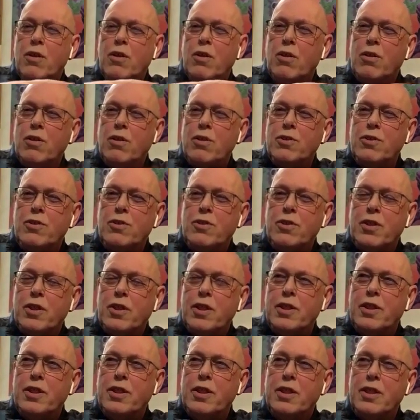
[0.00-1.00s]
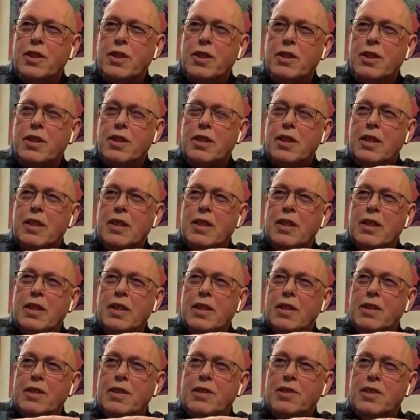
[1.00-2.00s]
colors on their
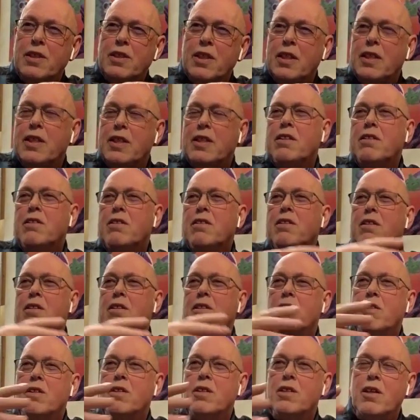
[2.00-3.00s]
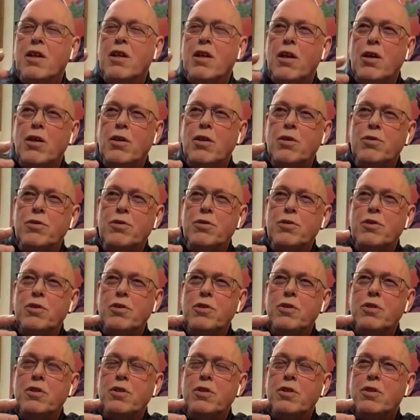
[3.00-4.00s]
skin and their
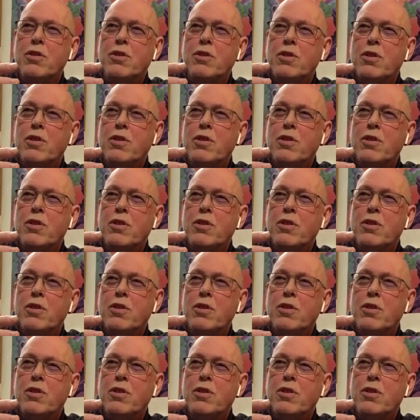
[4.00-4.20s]
clothes.